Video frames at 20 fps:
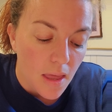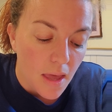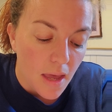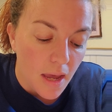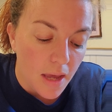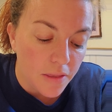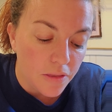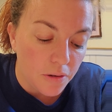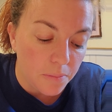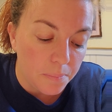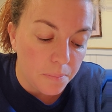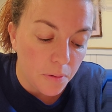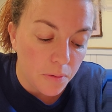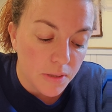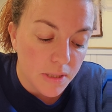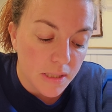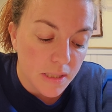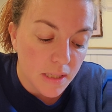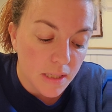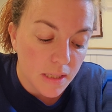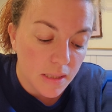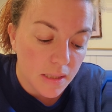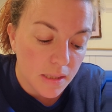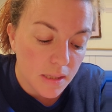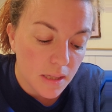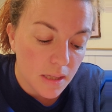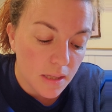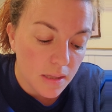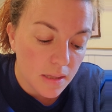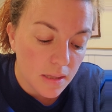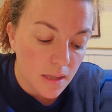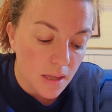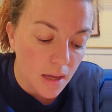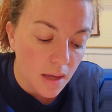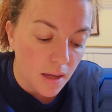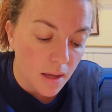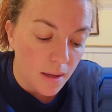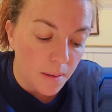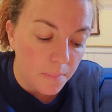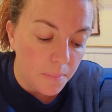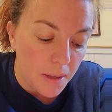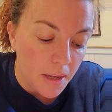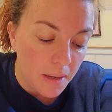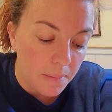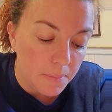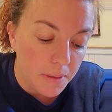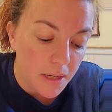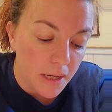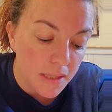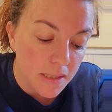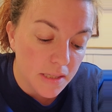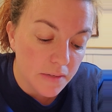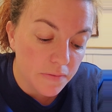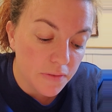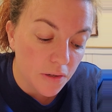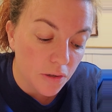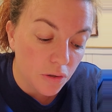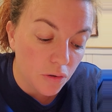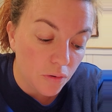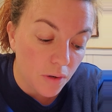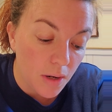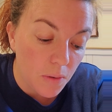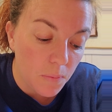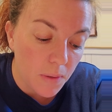and their boasting, and because of their great